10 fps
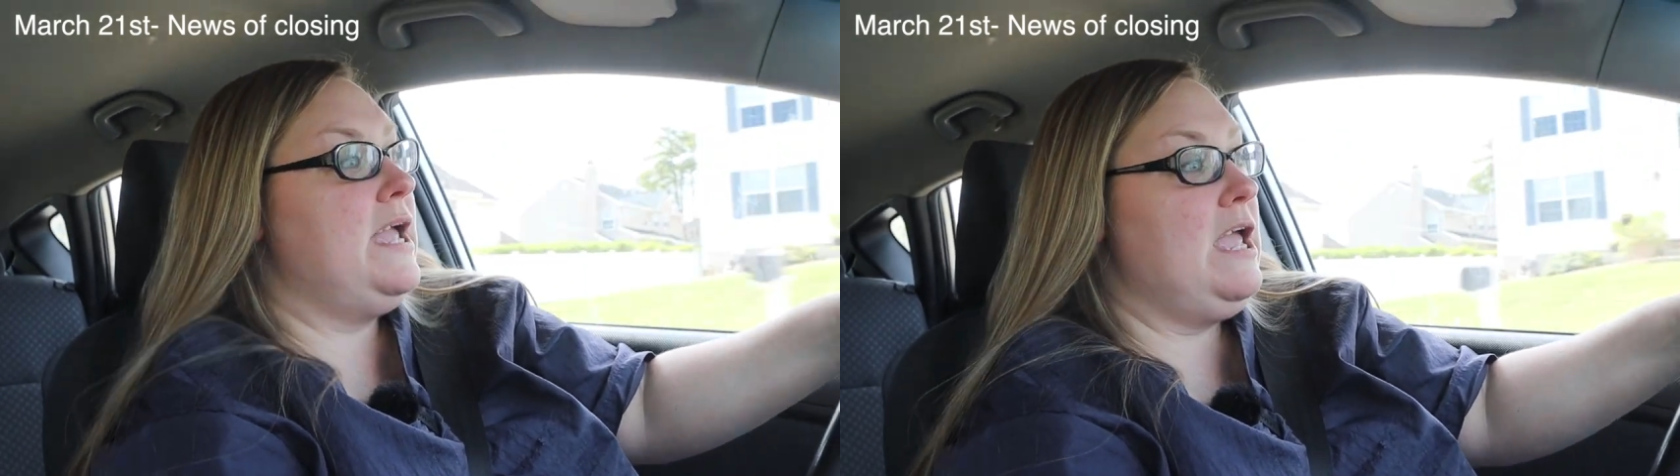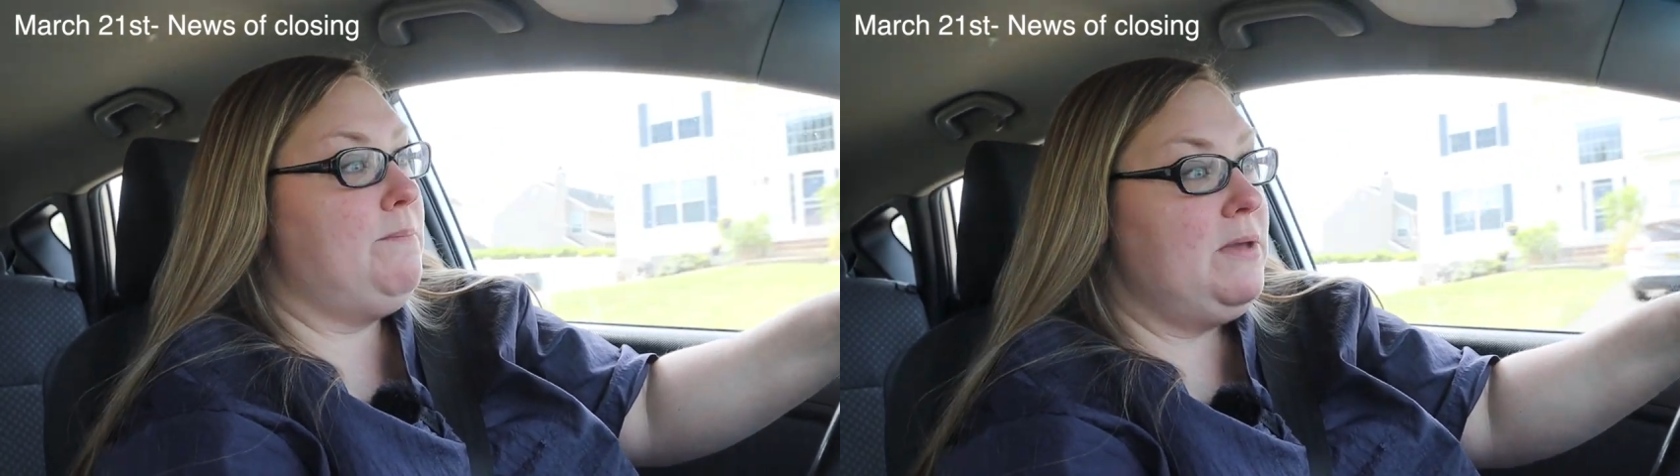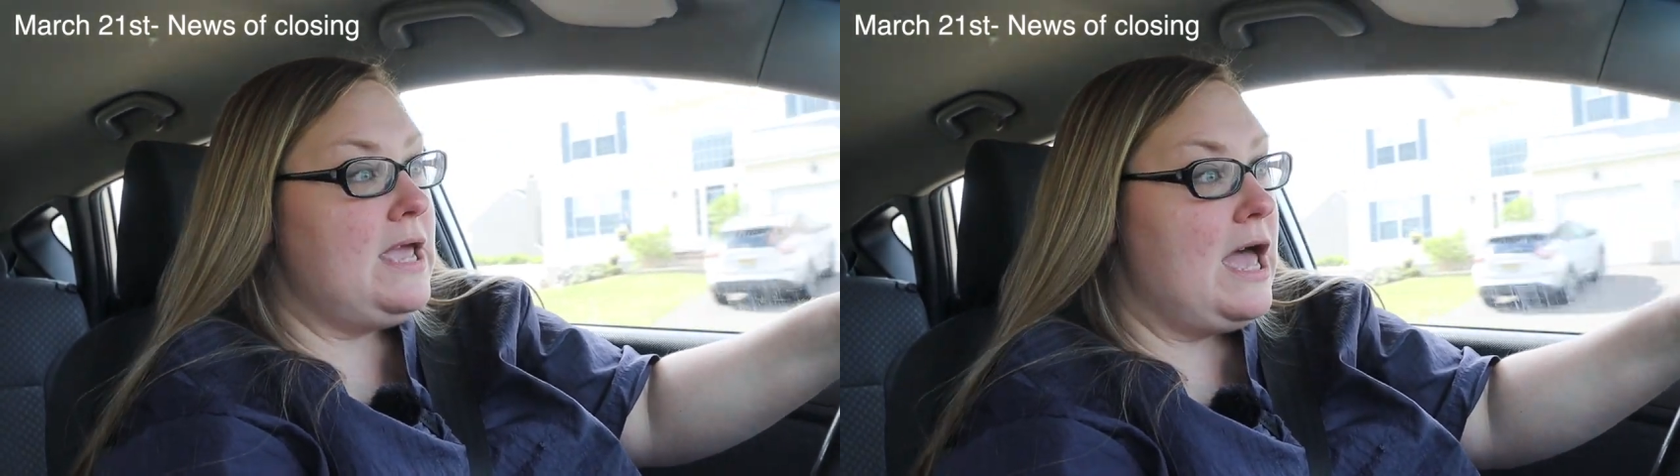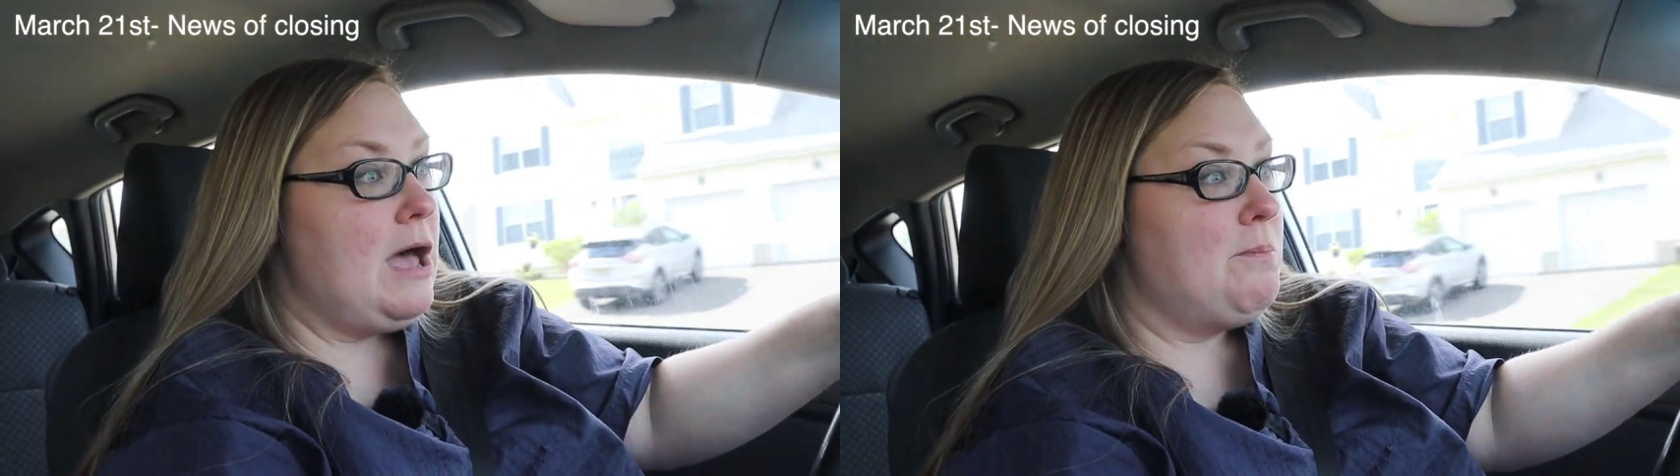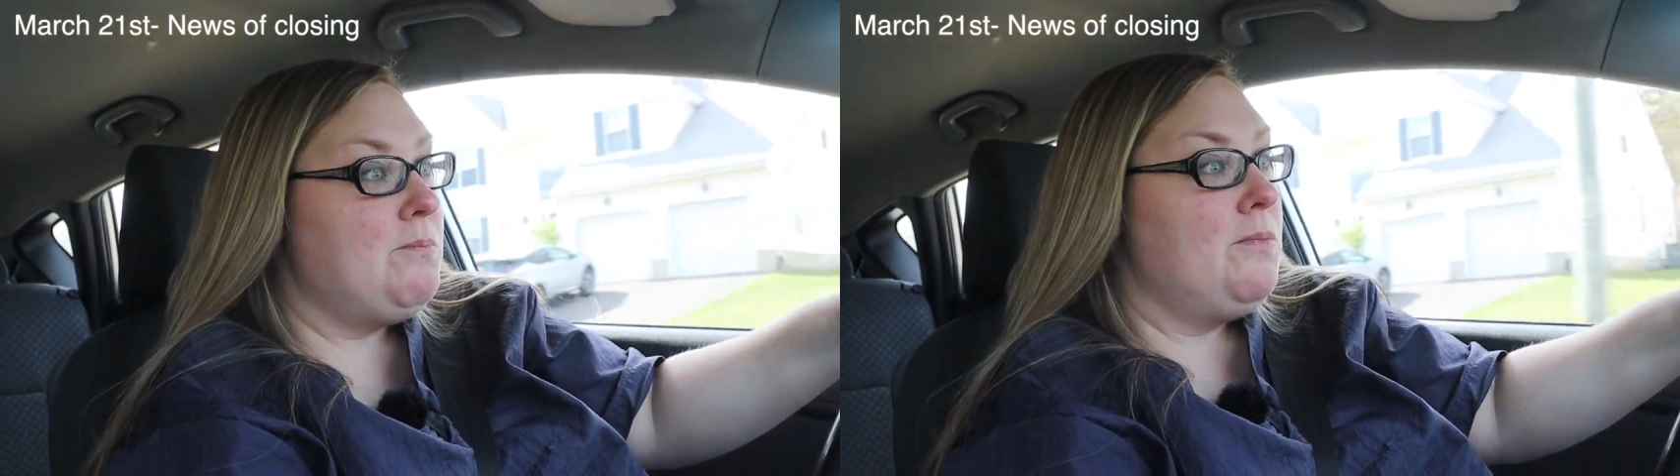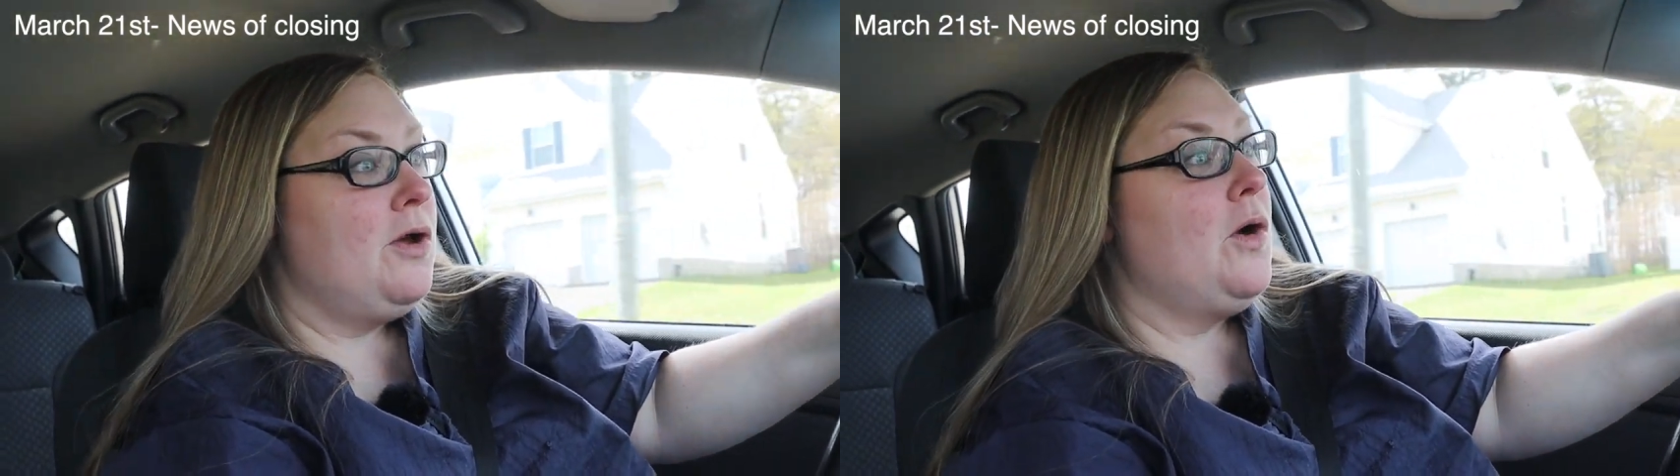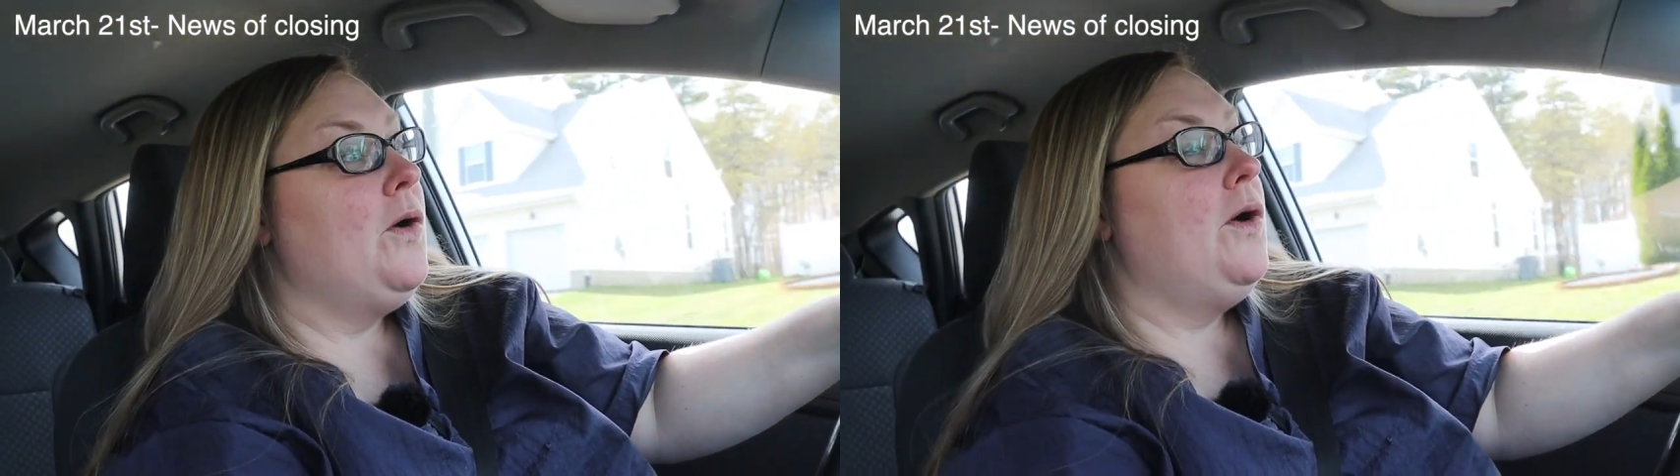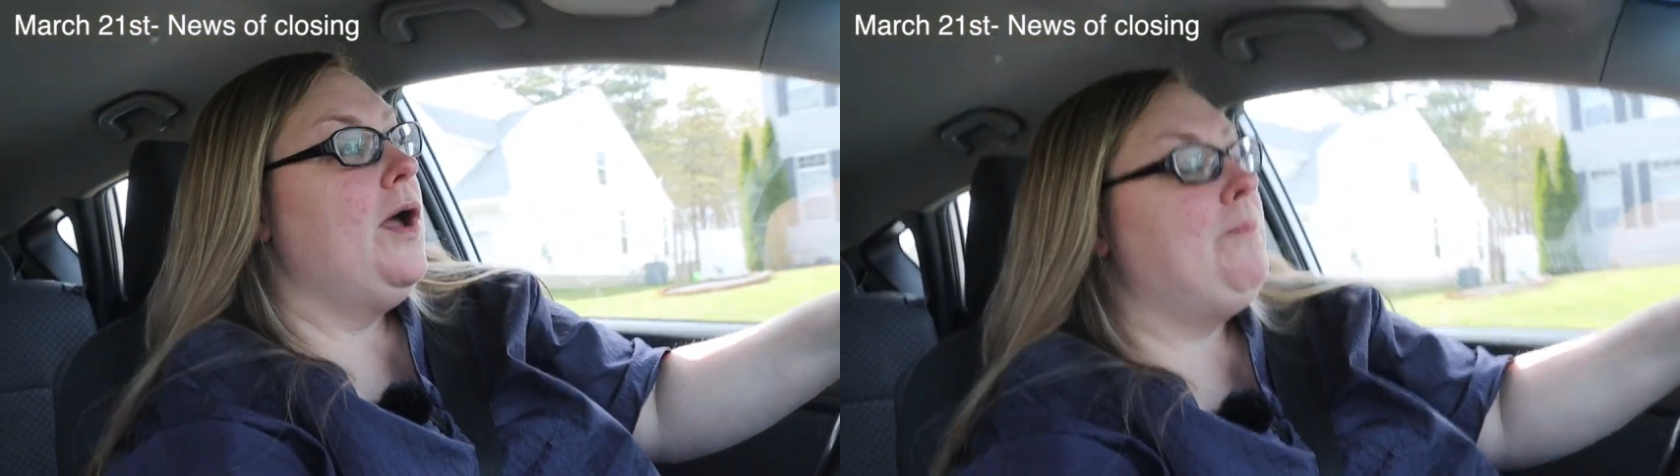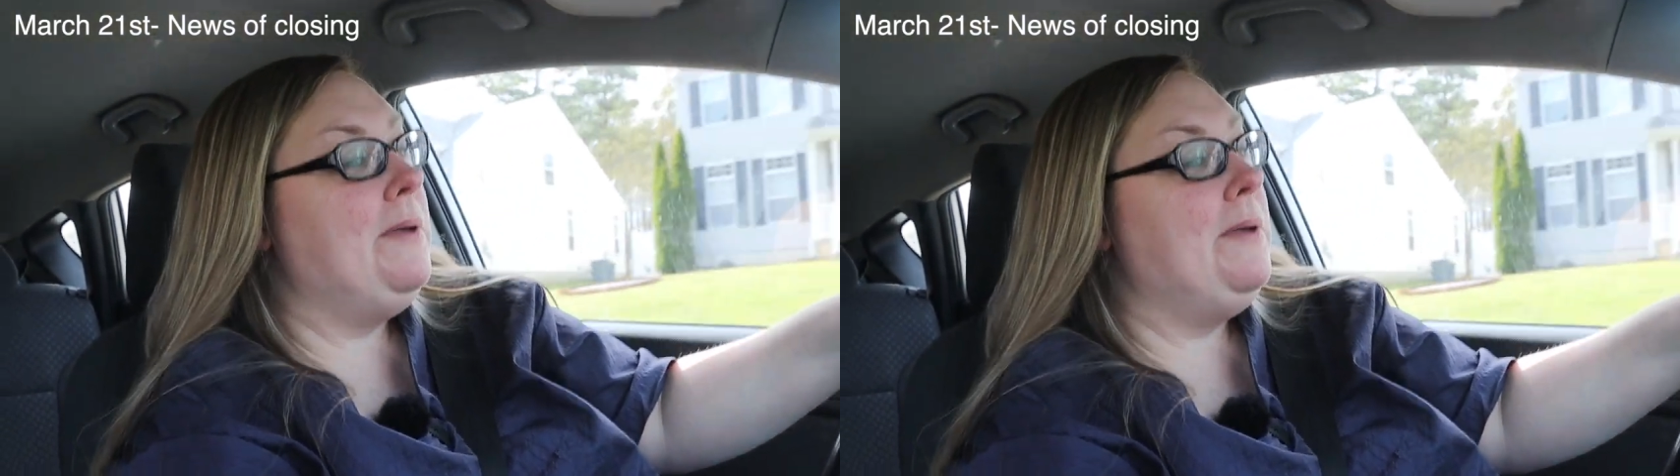8 p.m.